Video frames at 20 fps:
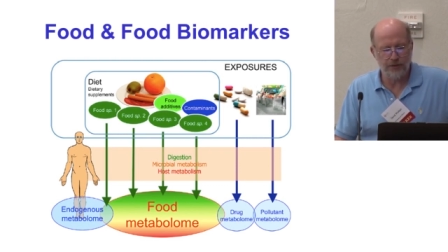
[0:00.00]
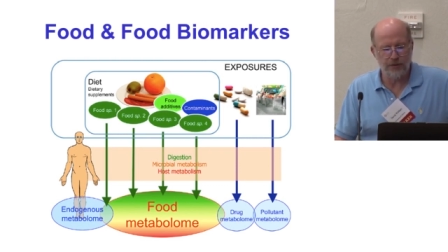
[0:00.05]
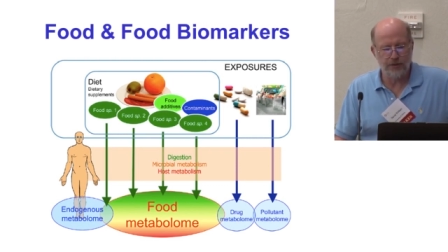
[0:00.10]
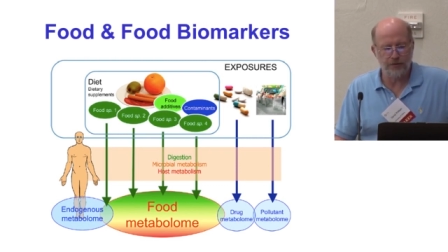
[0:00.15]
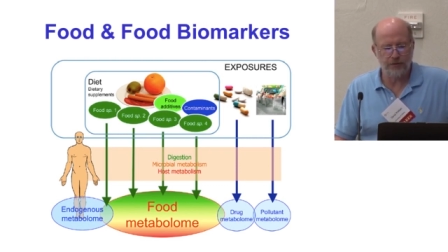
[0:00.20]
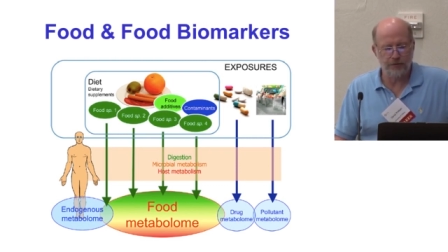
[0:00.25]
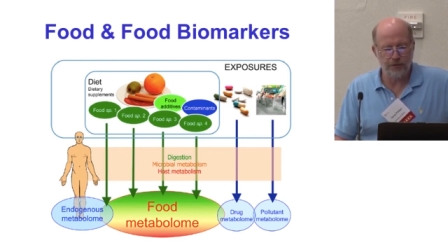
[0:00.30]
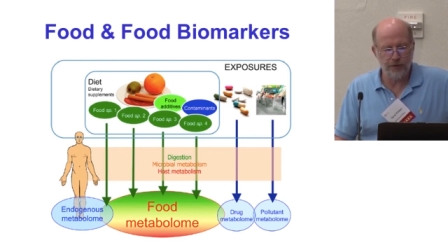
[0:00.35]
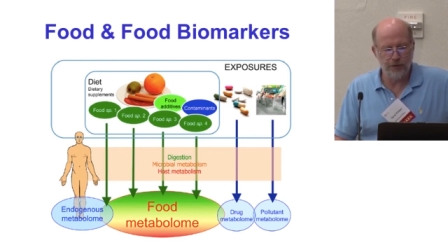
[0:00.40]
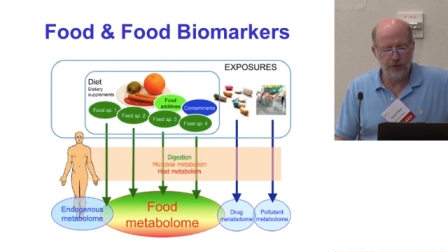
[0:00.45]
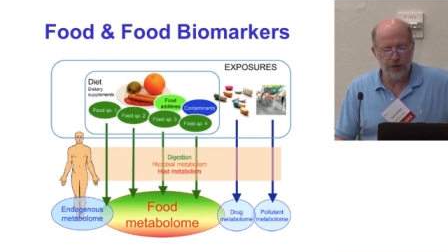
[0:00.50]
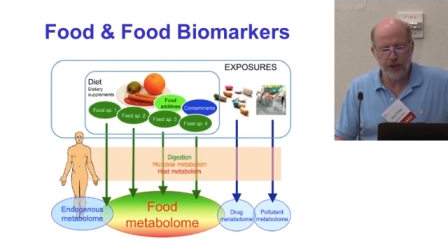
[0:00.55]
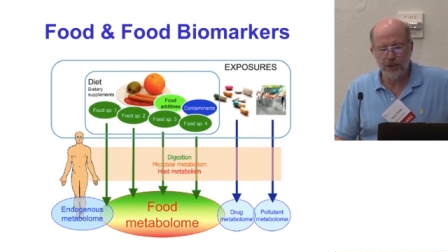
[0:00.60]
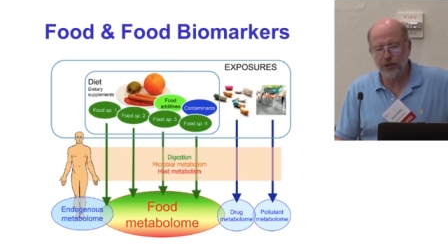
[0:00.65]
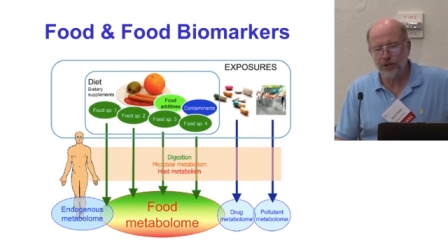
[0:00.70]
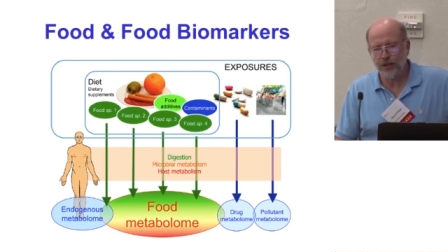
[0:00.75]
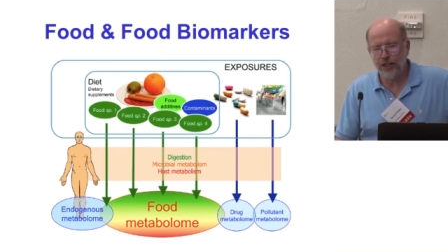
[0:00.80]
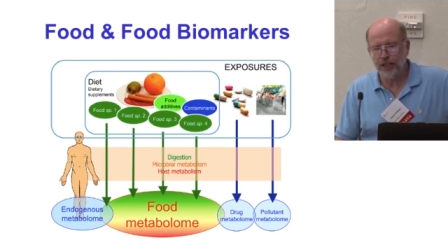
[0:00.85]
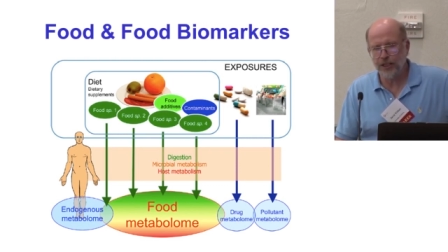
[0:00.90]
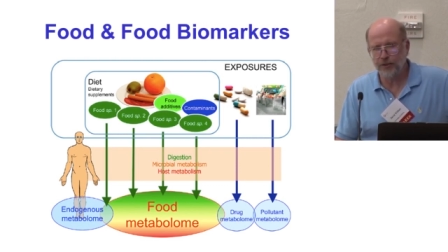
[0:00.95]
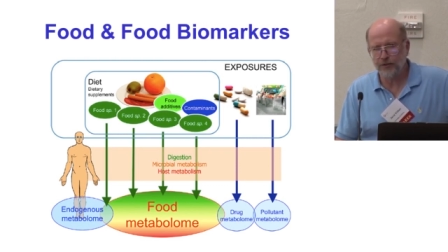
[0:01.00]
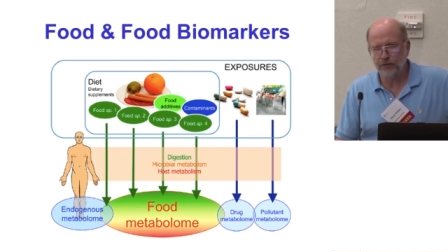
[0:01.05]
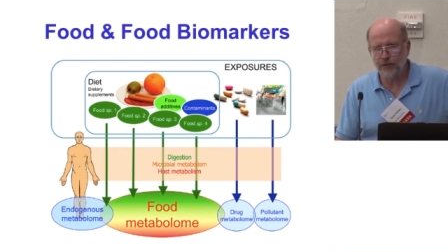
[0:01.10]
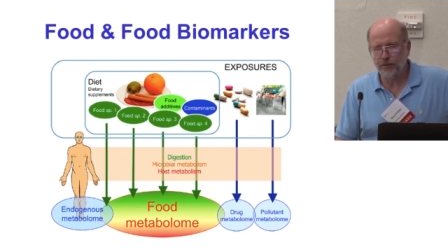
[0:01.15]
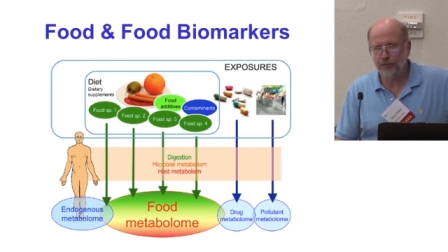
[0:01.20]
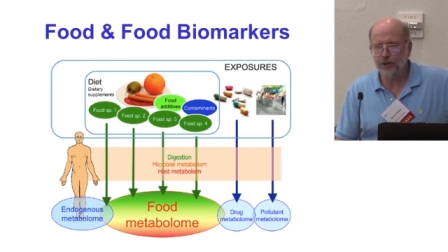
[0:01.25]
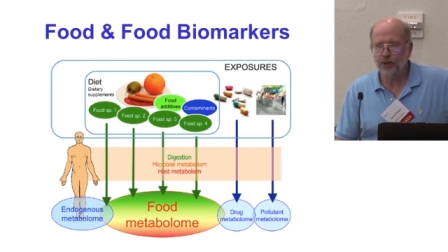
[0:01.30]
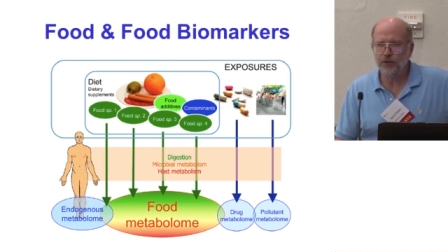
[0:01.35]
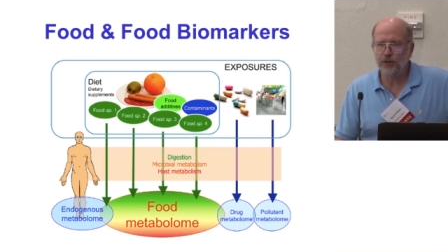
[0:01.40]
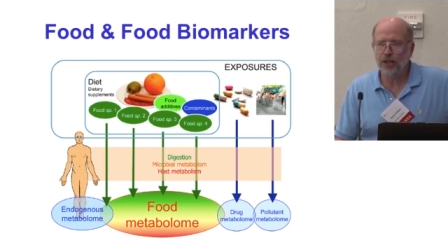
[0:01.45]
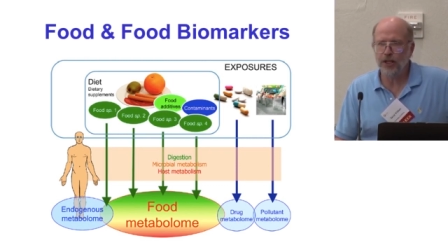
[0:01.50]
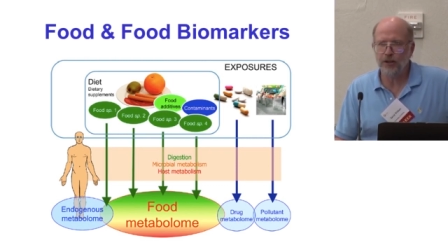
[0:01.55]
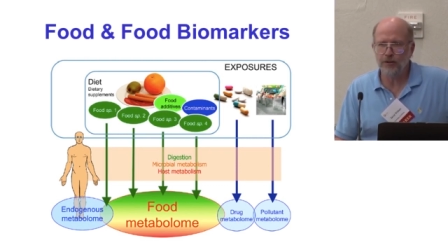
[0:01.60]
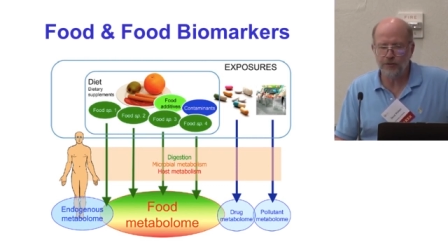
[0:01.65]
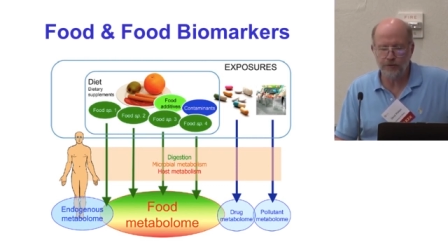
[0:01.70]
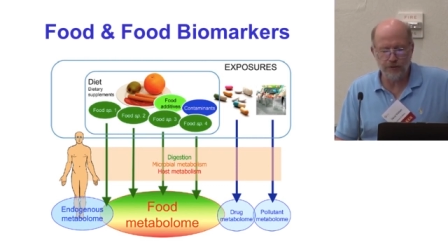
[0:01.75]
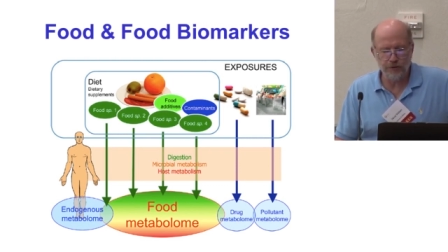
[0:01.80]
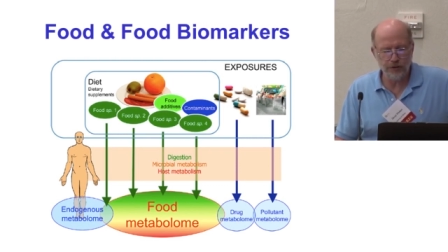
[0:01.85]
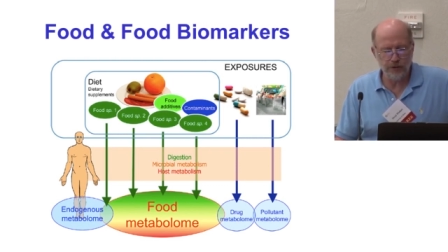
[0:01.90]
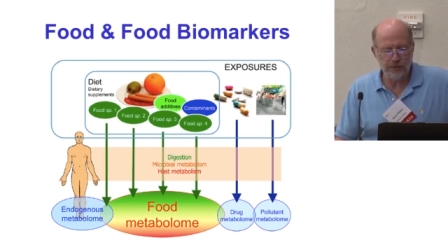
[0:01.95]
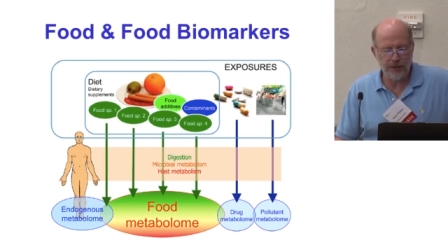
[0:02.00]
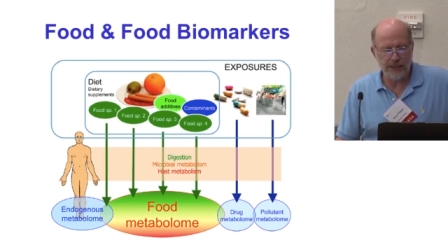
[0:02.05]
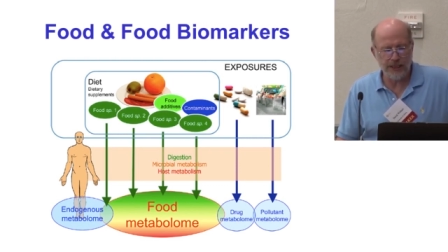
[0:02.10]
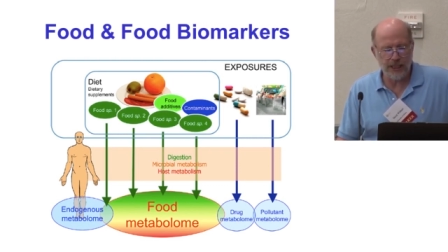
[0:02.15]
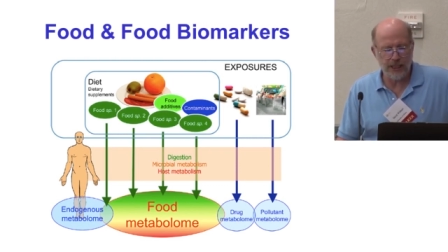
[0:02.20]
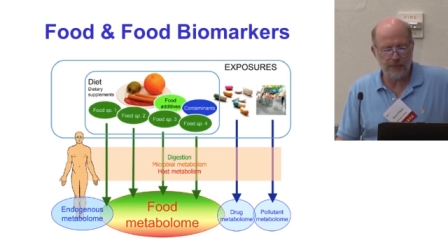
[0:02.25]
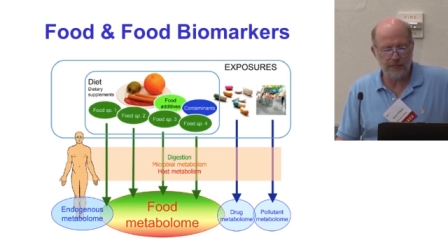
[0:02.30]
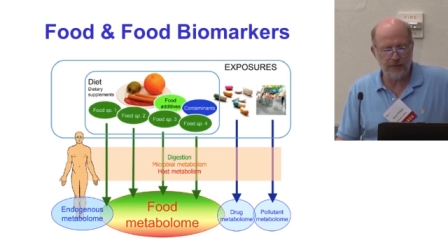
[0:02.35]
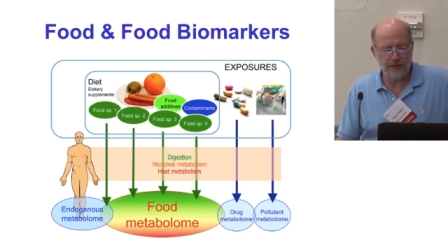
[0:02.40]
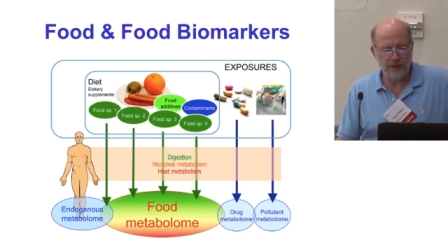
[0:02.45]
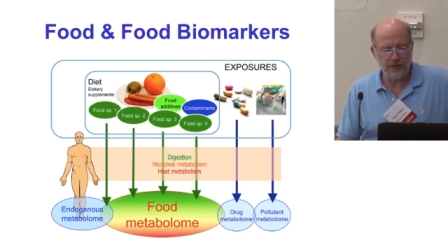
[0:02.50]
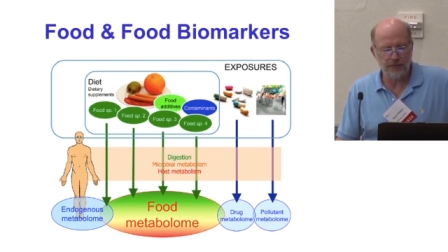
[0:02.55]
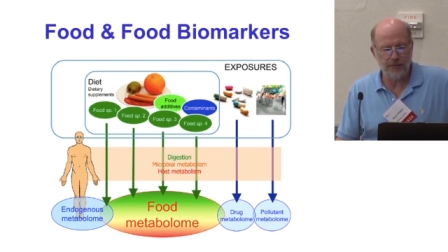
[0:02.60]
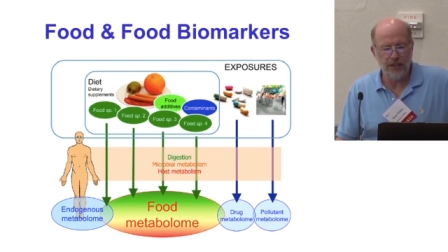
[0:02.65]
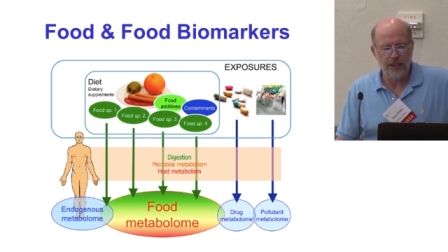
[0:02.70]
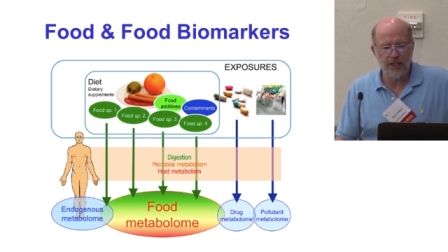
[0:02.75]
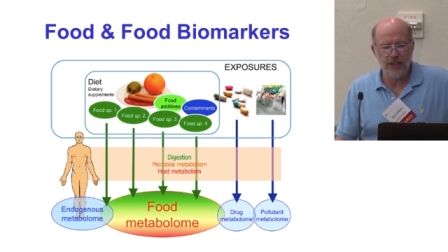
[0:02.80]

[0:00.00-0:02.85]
Food is transformed to the food metabolome.